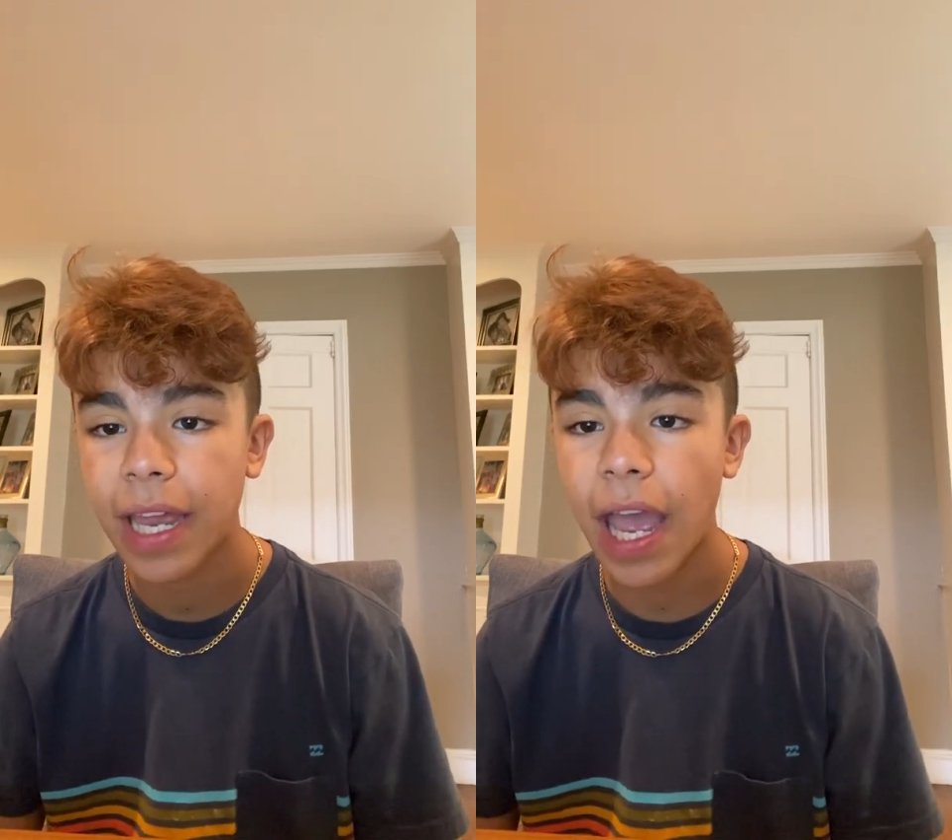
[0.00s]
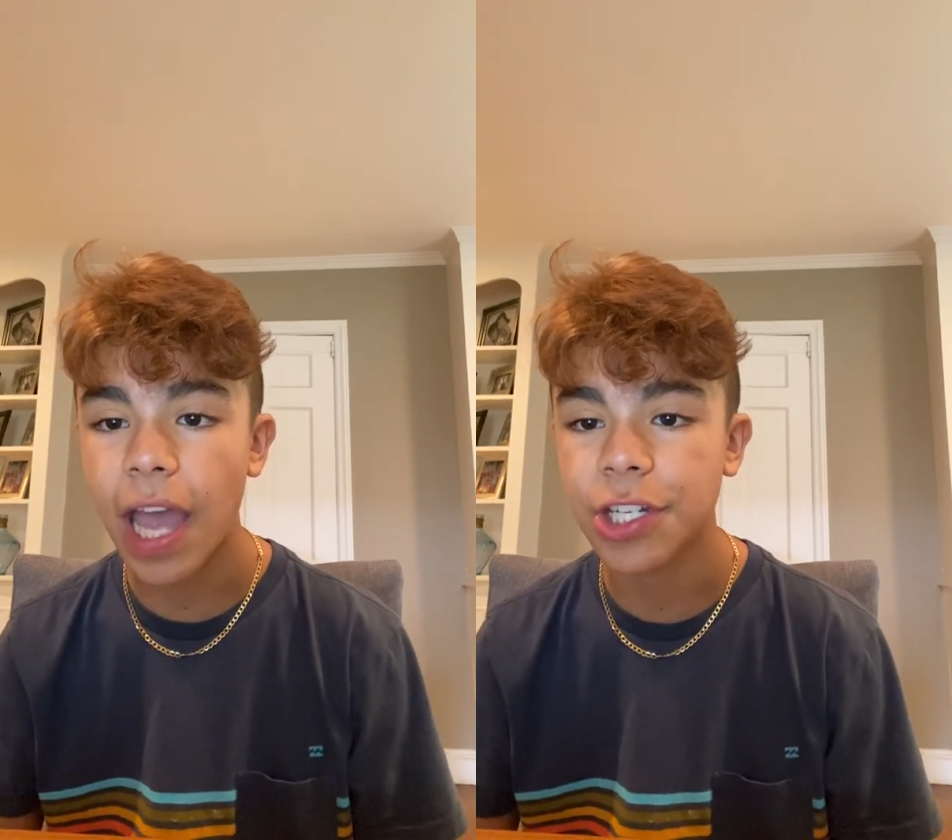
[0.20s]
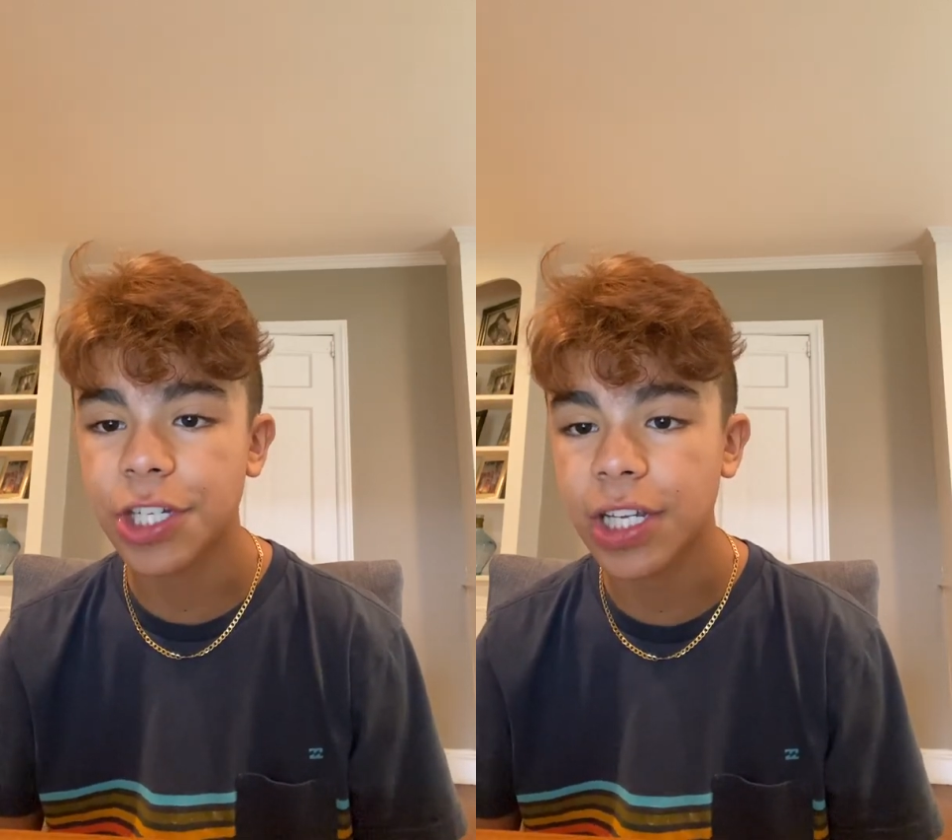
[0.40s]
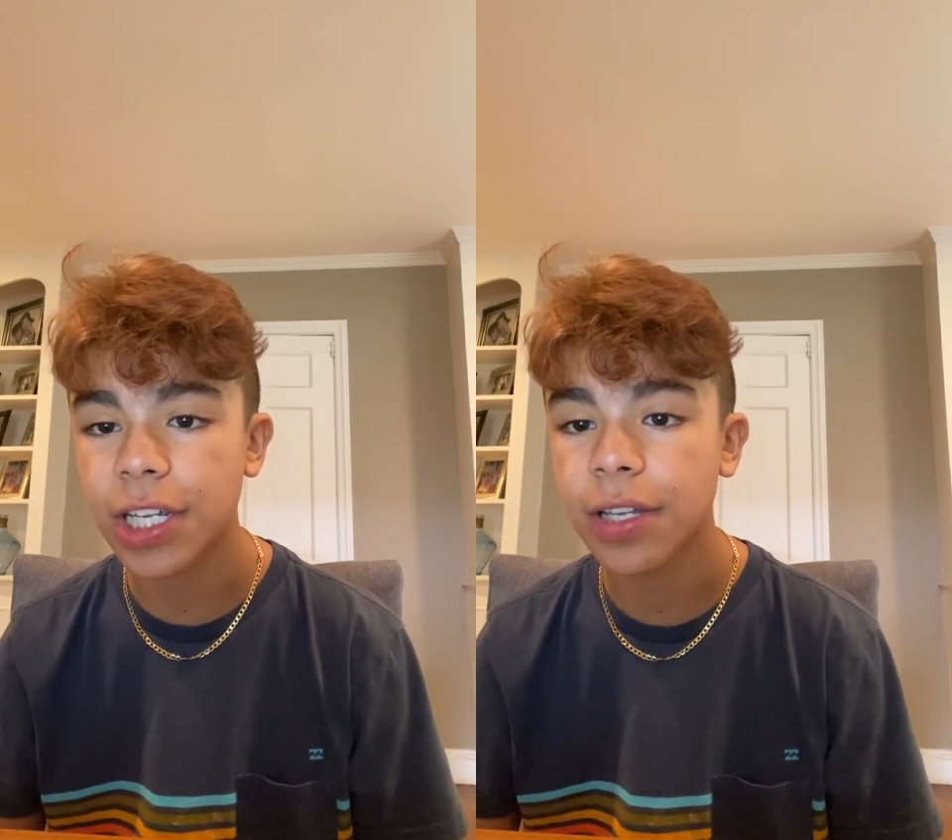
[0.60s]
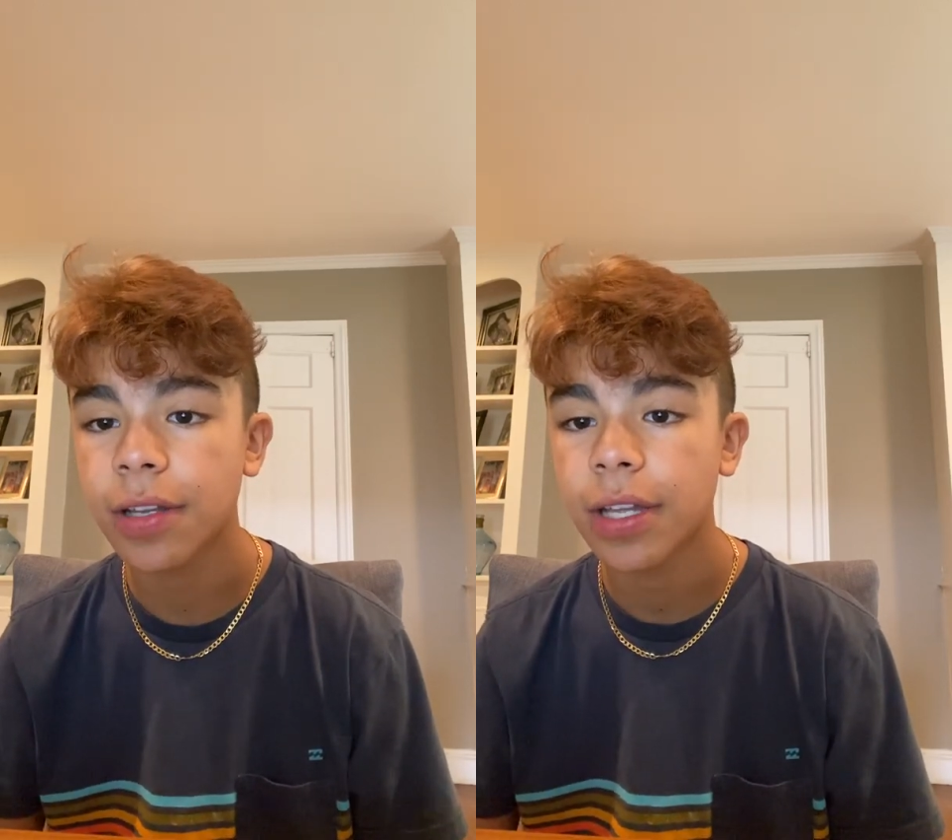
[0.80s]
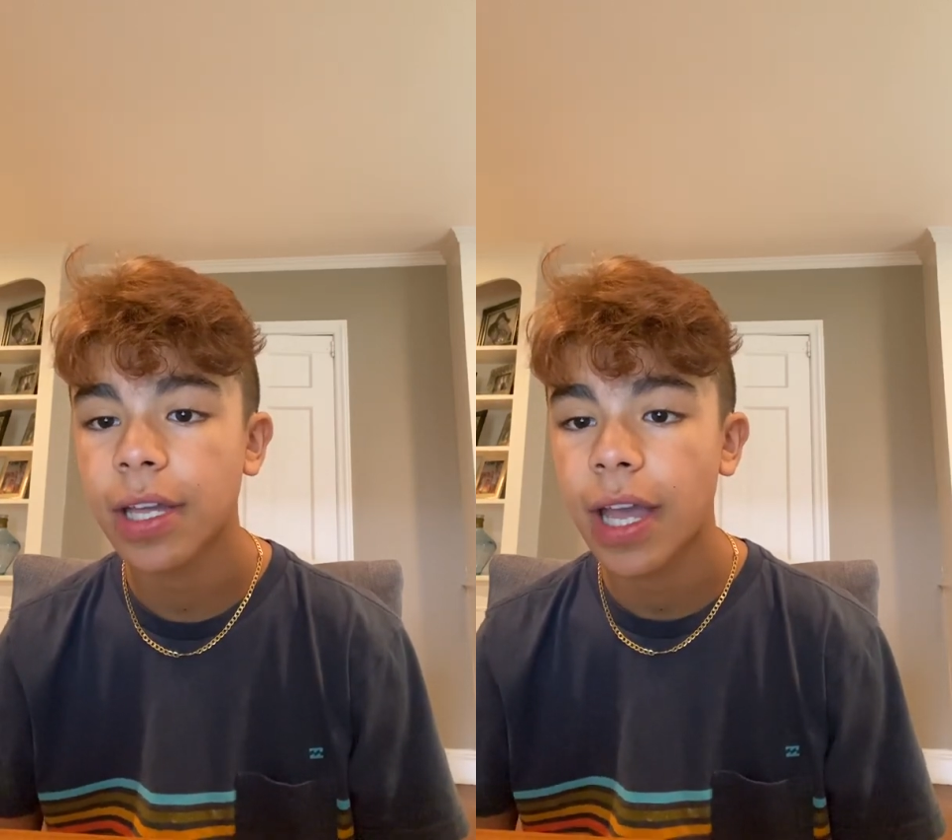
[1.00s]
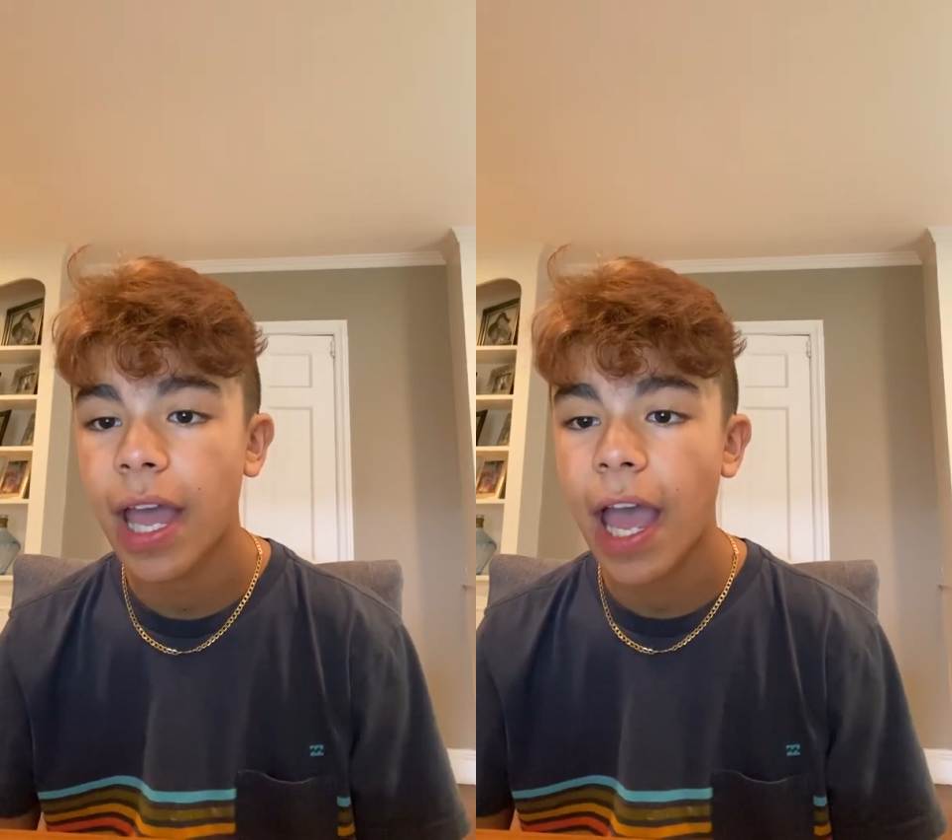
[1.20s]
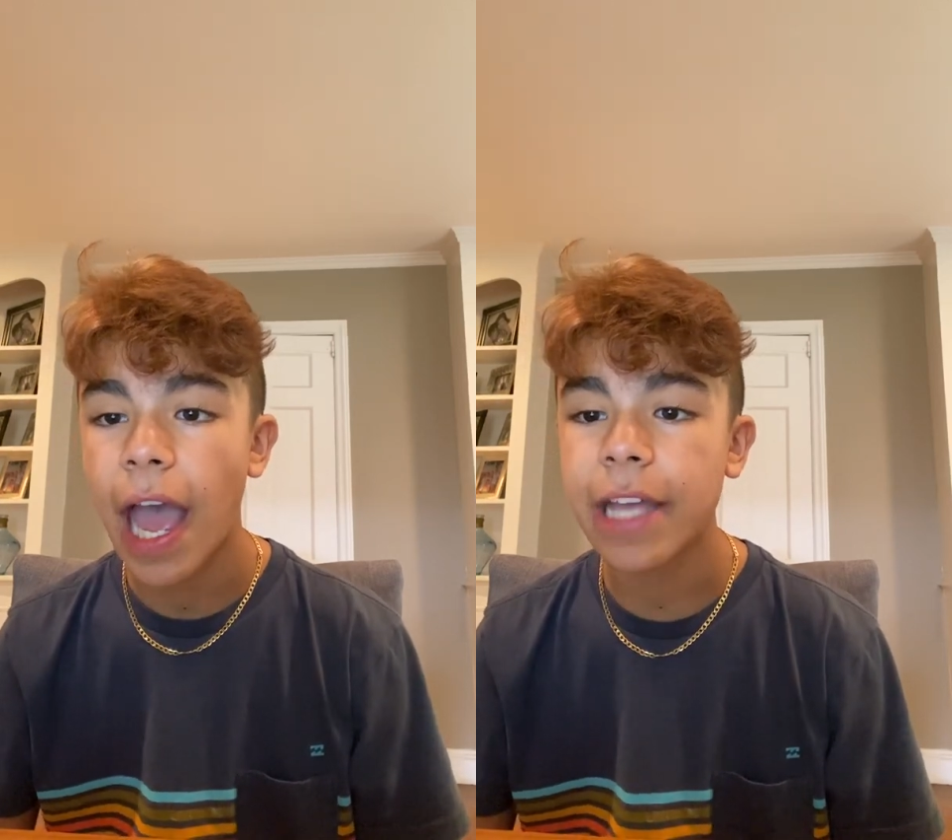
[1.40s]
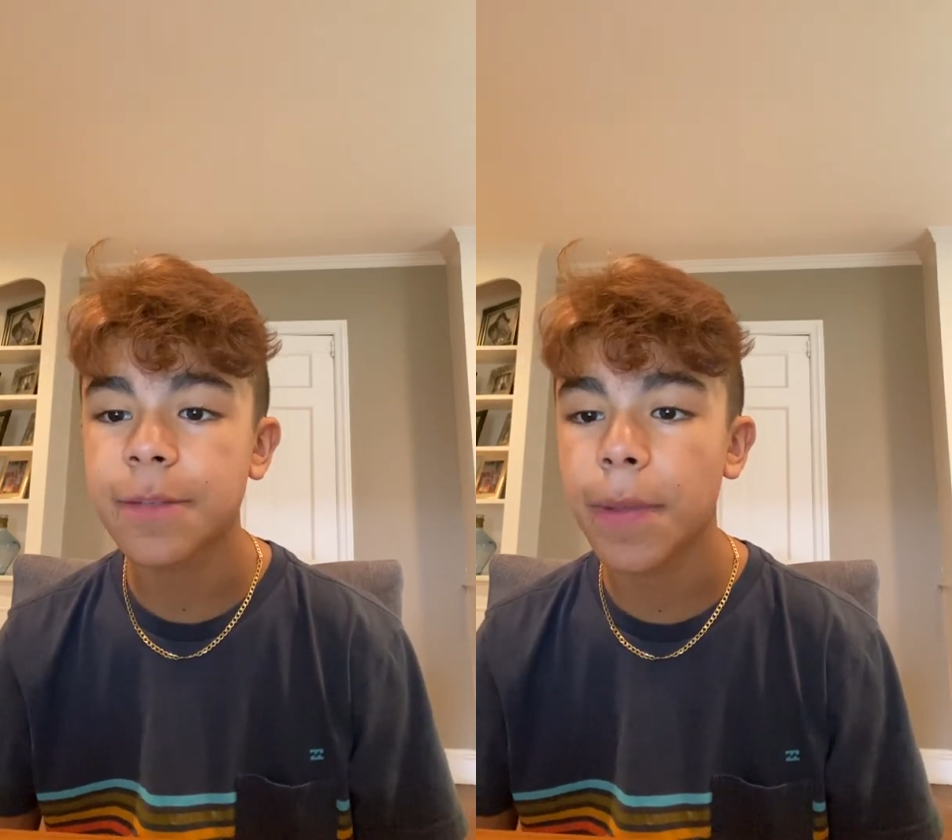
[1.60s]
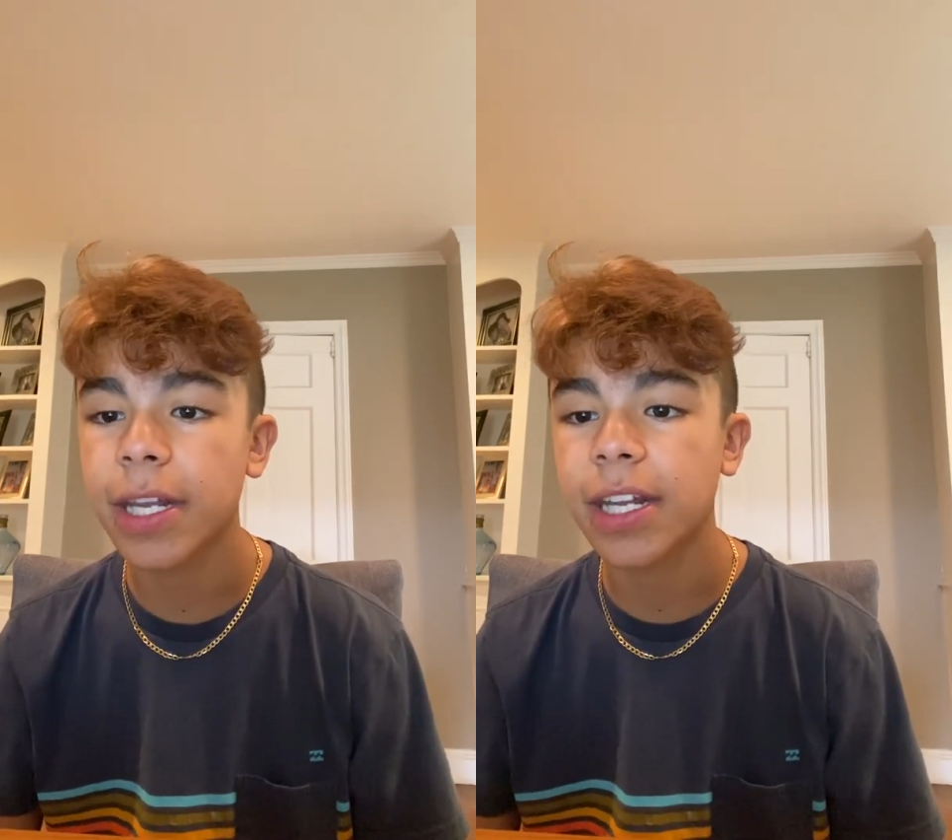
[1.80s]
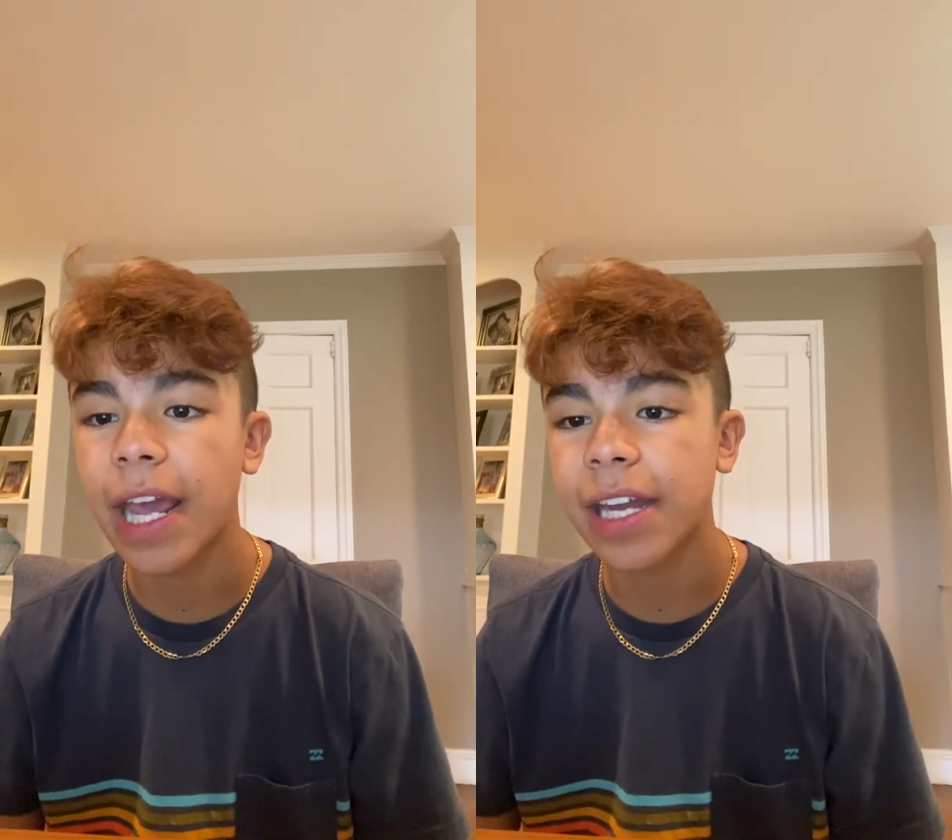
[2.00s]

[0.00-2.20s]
as she has been an